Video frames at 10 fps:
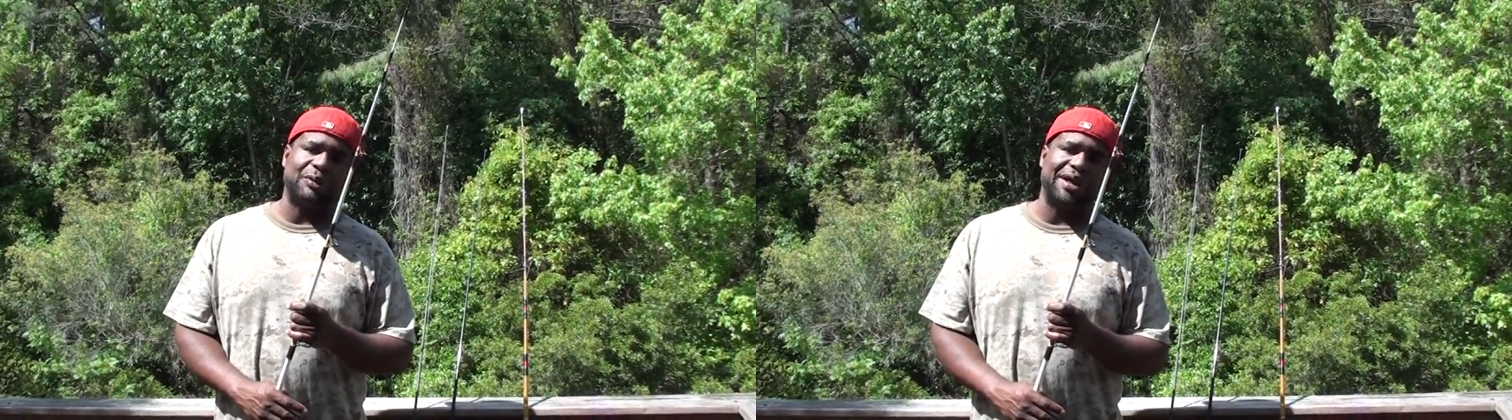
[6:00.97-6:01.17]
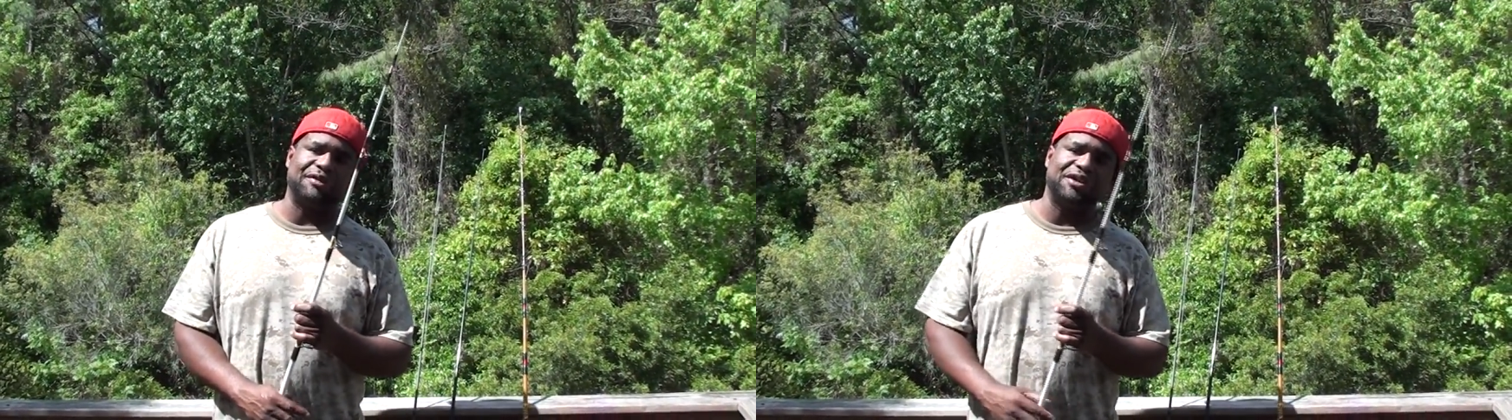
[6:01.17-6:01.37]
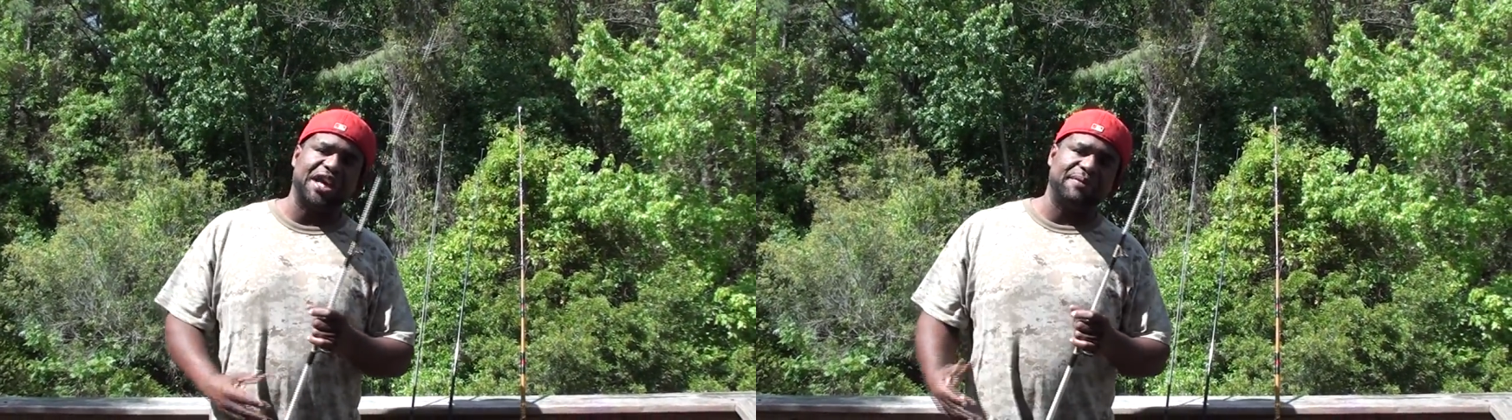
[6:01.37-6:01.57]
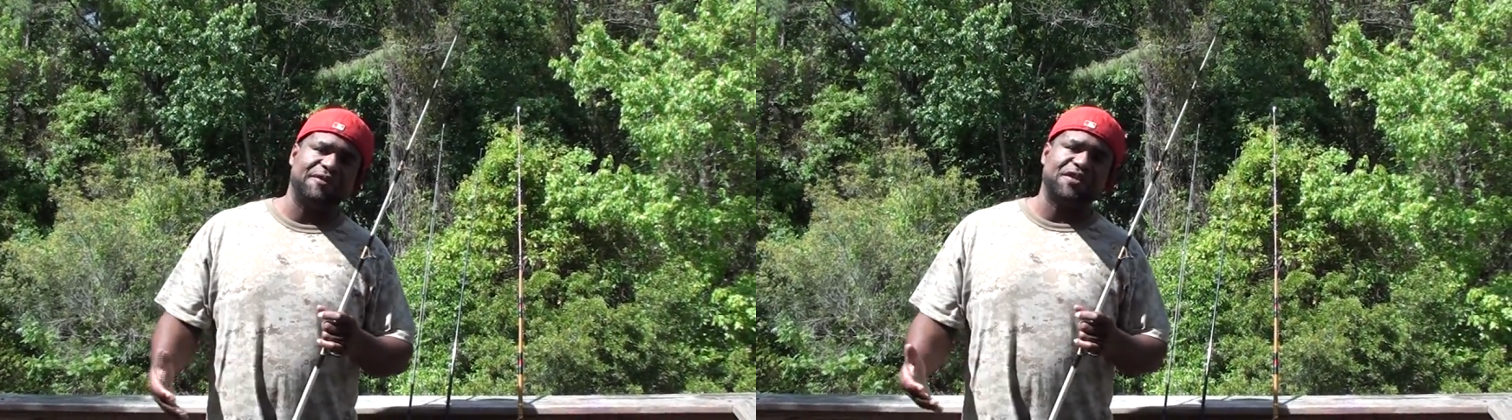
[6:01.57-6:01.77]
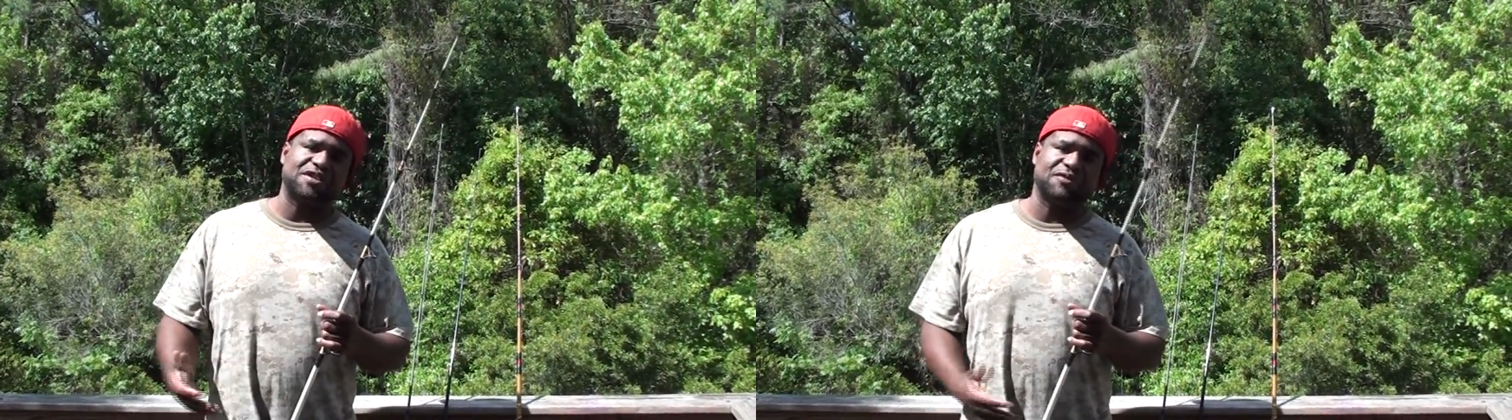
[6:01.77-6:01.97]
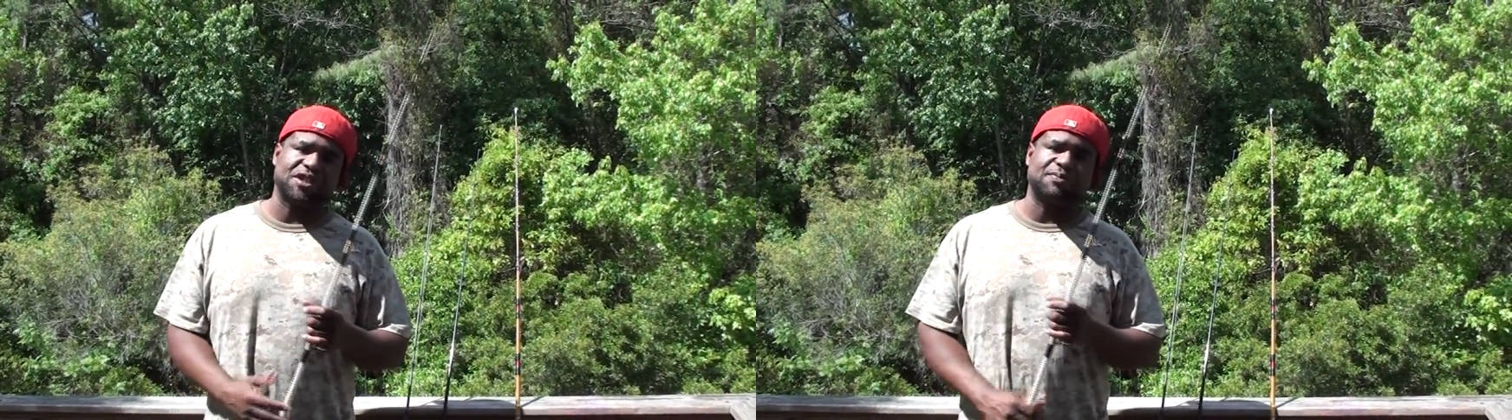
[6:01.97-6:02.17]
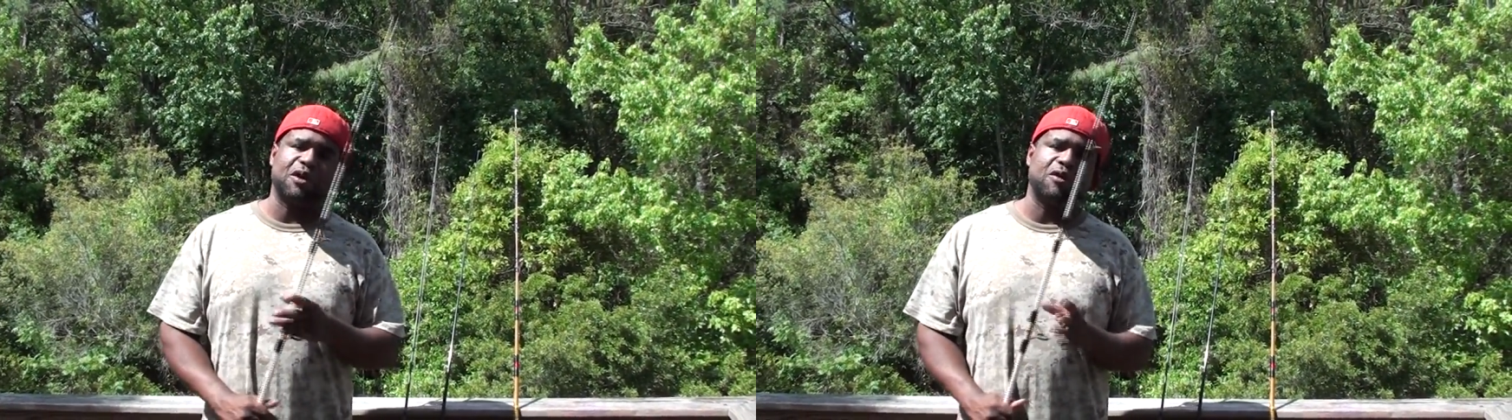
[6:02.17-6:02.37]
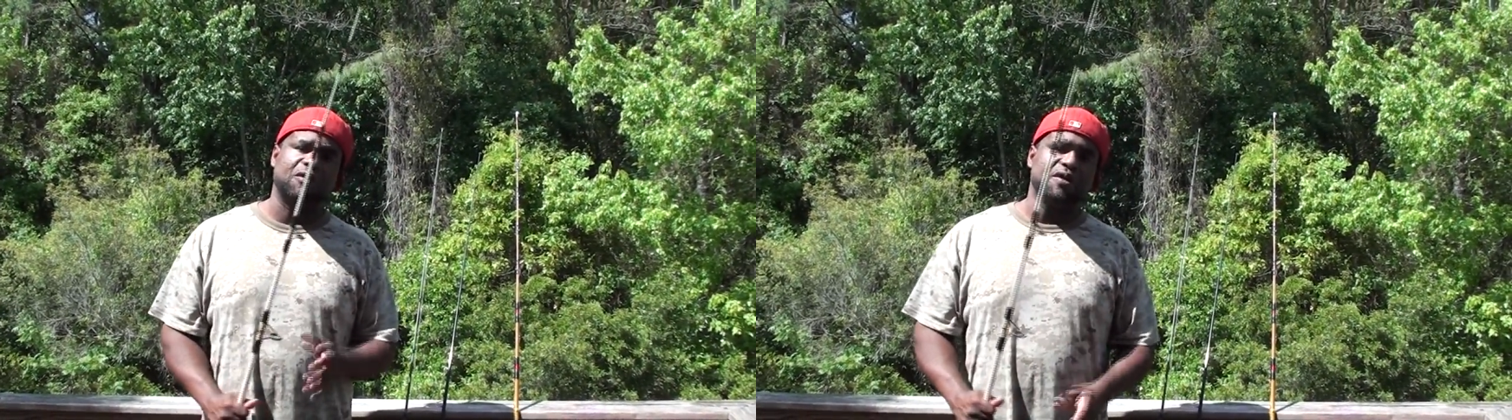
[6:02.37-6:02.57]
Now you can't be fishing with this
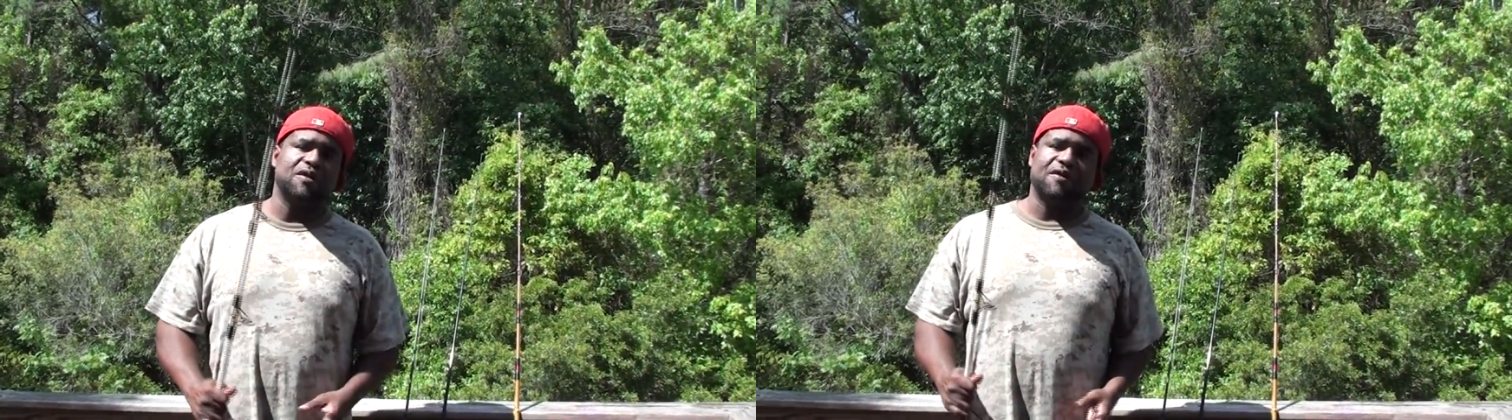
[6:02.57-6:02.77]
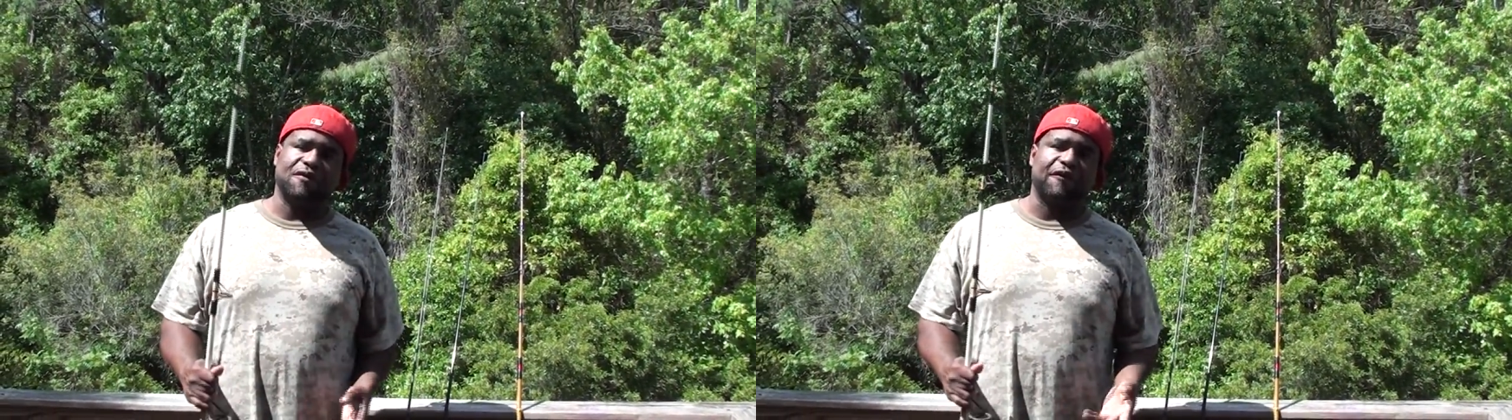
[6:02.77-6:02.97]
pole for